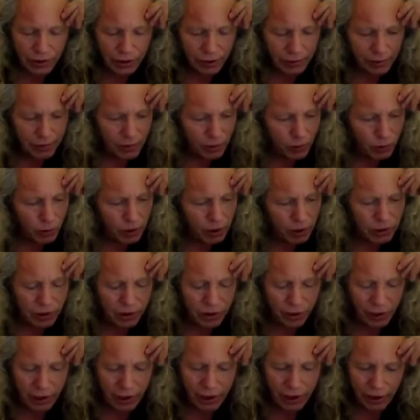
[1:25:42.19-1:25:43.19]
So that one
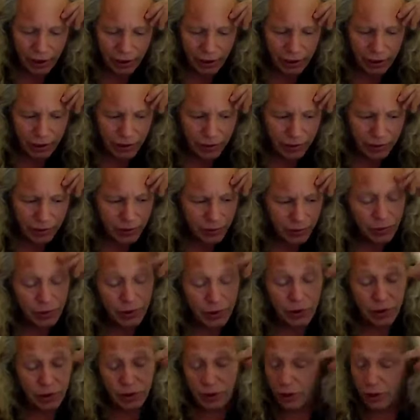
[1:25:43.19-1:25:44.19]
psychiatrist was
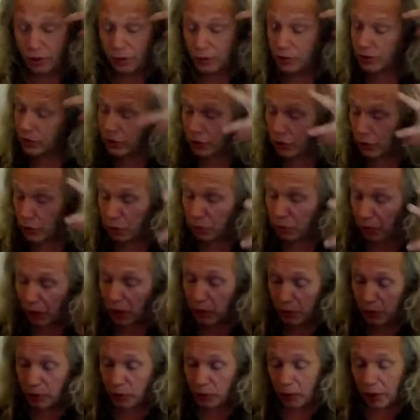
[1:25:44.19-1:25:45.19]
so
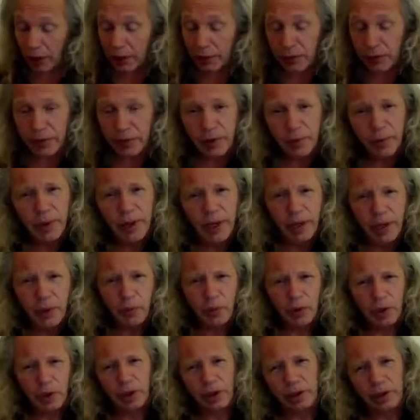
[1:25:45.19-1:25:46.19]
blown away with the way I
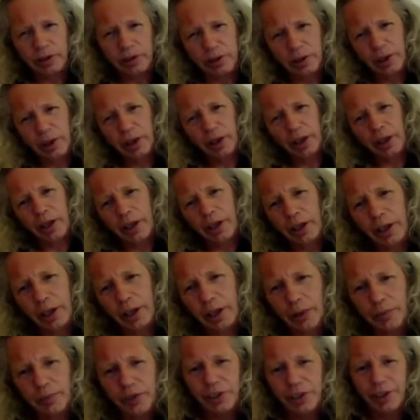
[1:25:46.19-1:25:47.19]
worked,
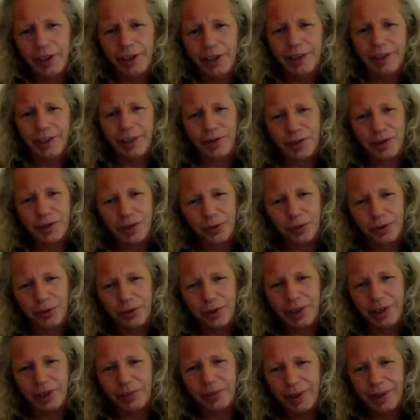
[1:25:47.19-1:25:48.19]
she ended up
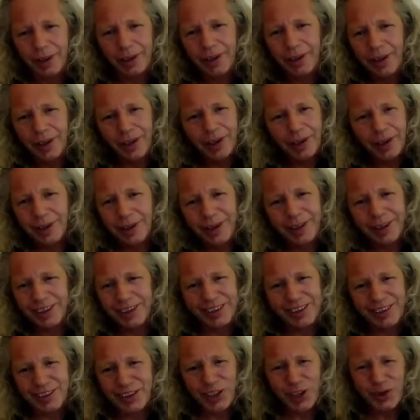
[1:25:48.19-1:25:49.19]
stalking me.
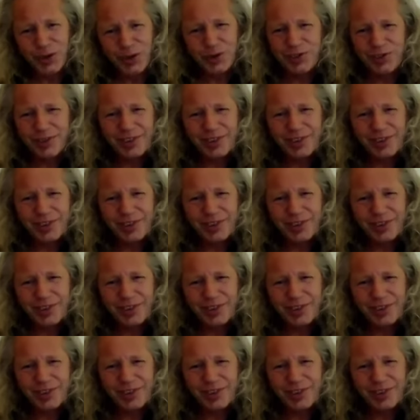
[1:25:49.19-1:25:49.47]
So